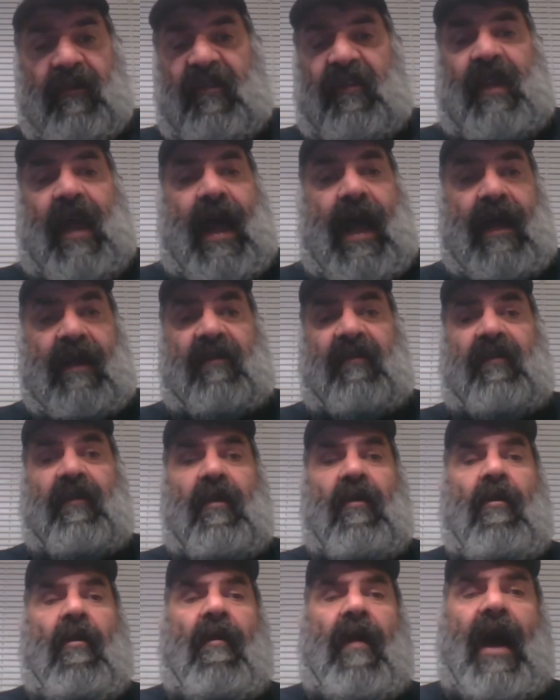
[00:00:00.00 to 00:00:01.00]

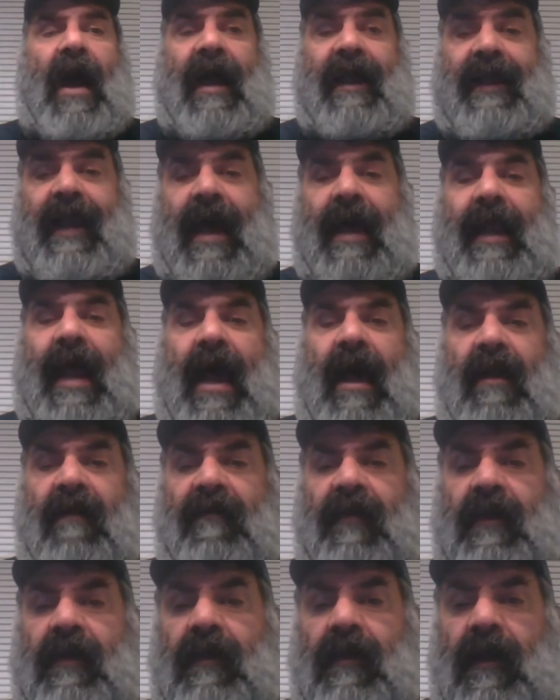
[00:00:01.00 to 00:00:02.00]
stocks. I got
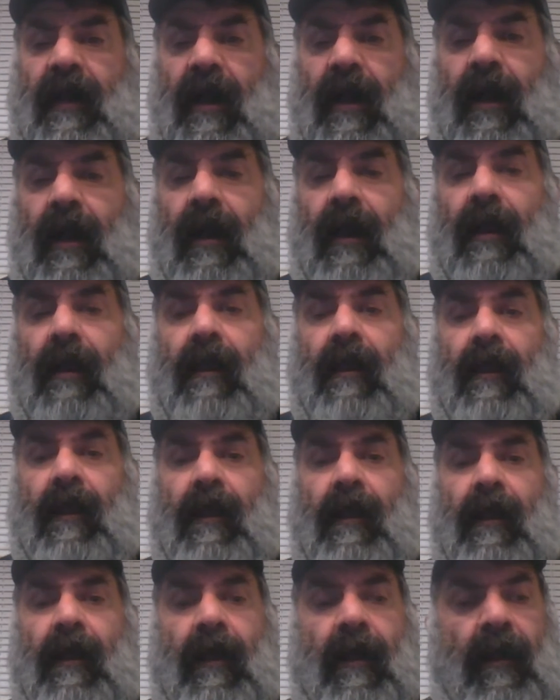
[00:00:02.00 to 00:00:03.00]
out of it. Uh,
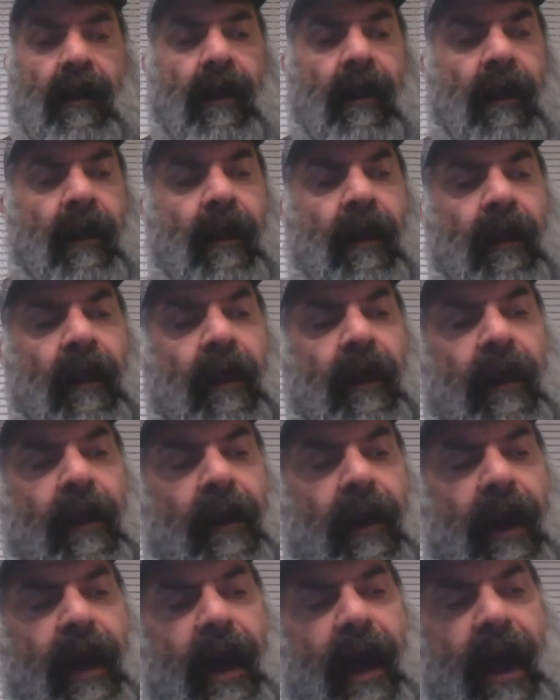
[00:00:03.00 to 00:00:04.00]

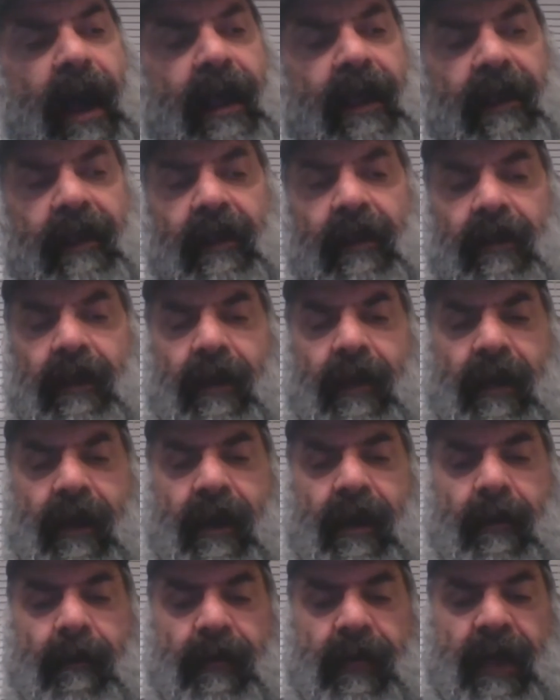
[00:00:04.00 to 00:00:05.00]
I
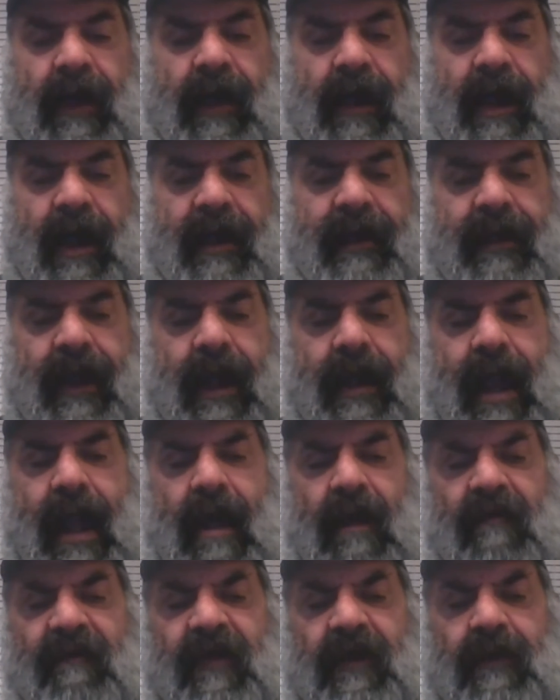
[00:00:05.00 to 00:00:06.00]
um, I got
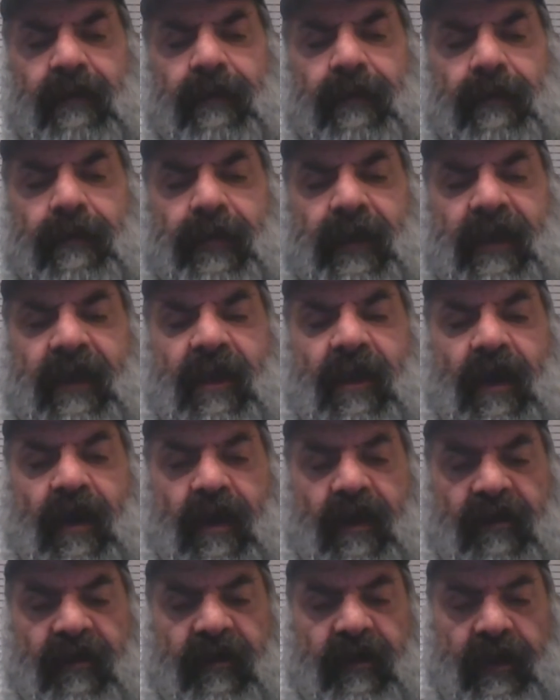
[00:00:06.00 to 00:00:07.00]
out of it
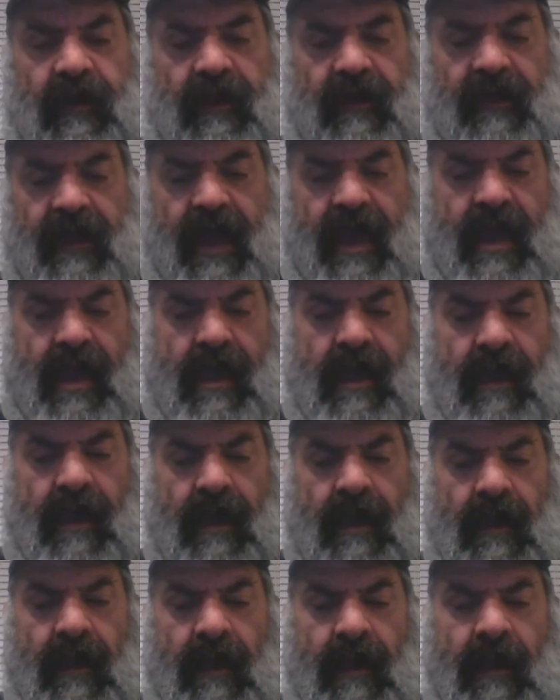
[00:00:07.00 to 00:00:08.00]
because
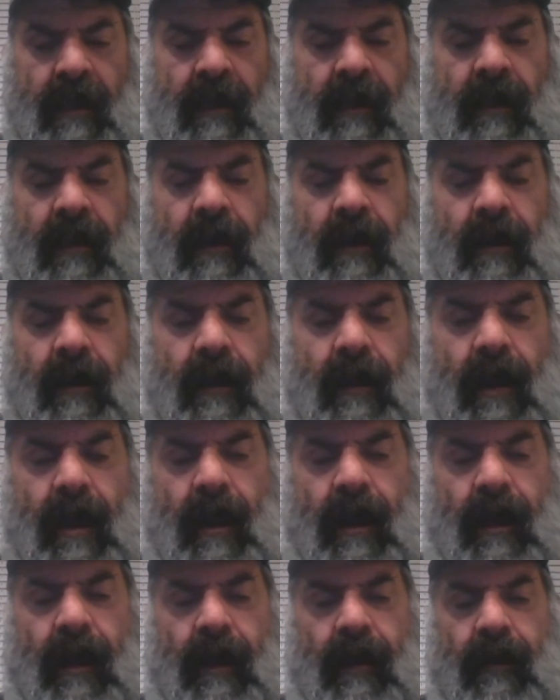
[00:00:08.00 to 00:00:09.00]
they
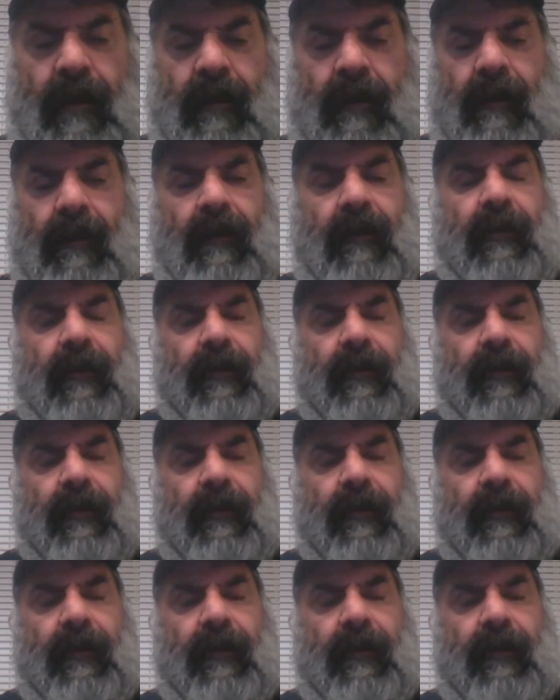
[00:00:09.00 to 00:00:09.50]
uh